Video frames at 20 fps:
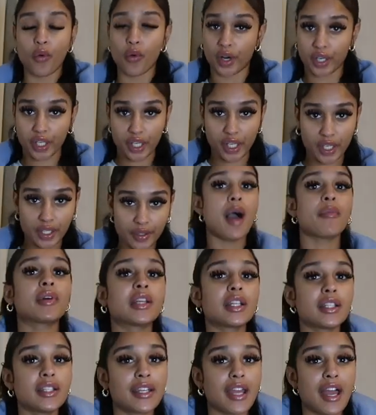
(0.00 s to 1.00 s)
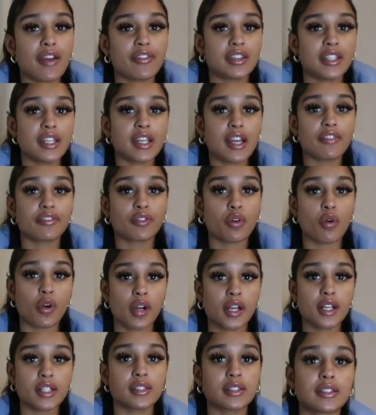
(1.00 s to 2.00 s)
order i'm gonna link everything of
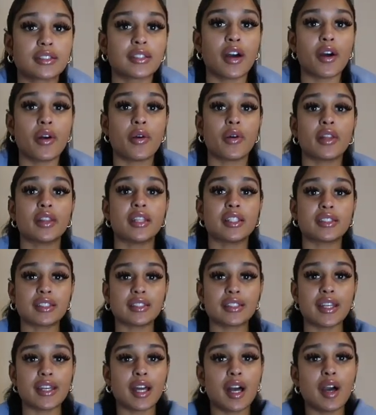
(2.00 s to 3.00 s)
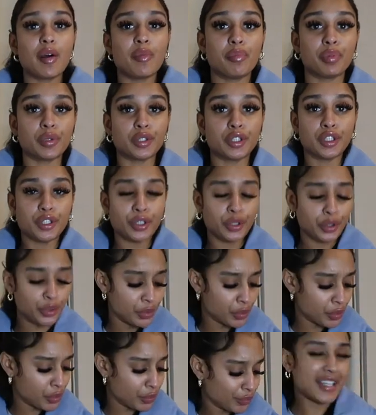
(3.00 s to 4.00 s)
course so this is like a
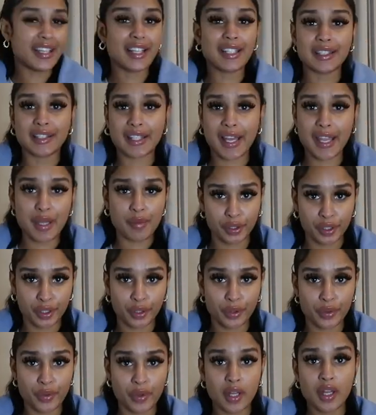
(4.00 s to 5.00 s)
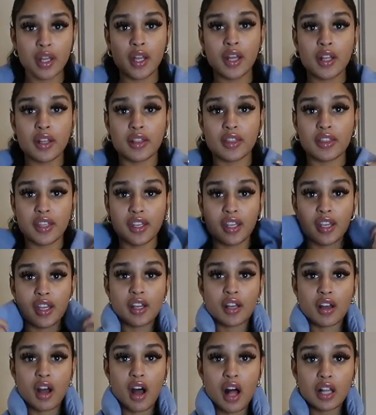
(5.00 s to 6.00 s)
blue like a light blue
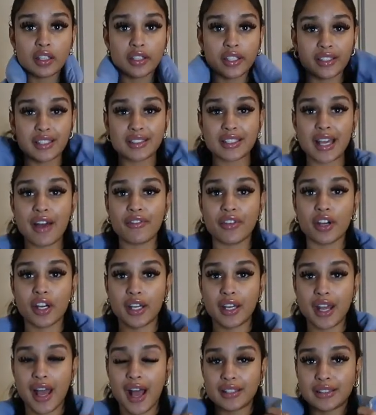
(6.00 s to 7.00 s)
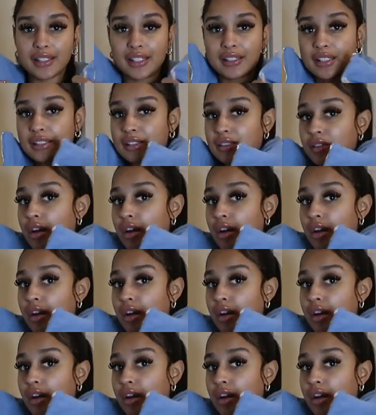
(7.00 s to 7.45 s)
the collar doesn't have a hood it has like this